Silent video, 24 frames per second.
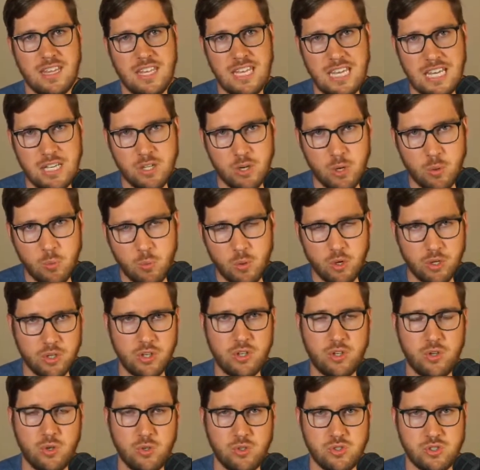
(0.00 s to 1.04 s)
in our work
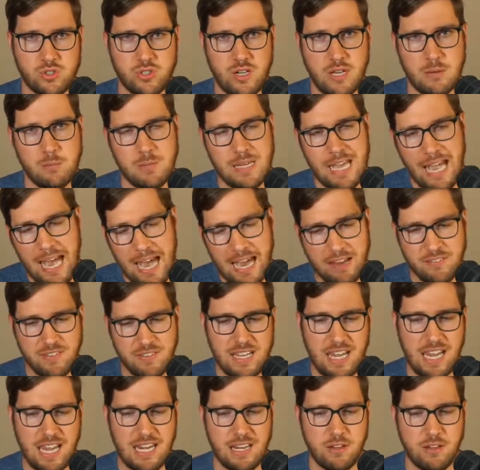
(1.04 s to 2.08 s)
culture and be
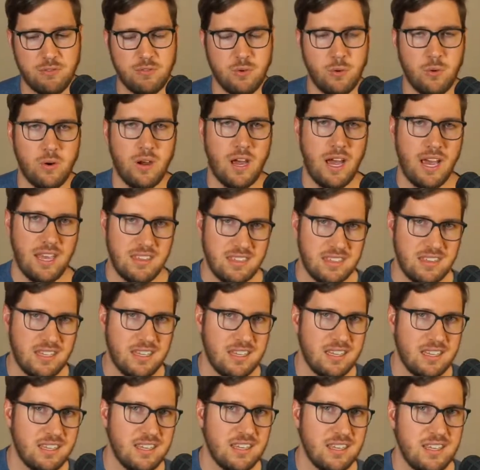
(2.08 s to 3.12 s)
advocating for, I
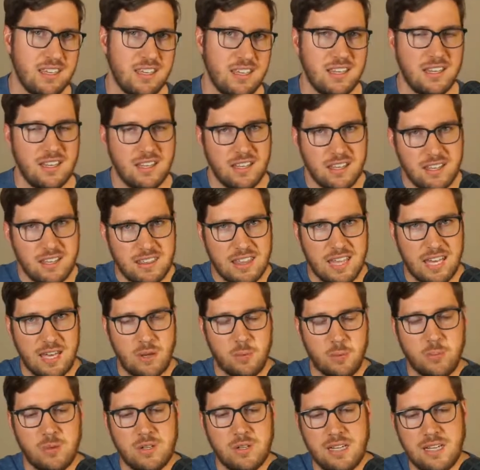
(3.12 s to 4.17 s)
think, that
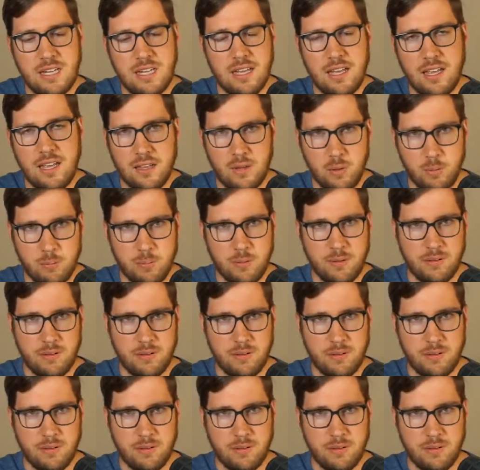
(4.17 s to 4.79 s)
would help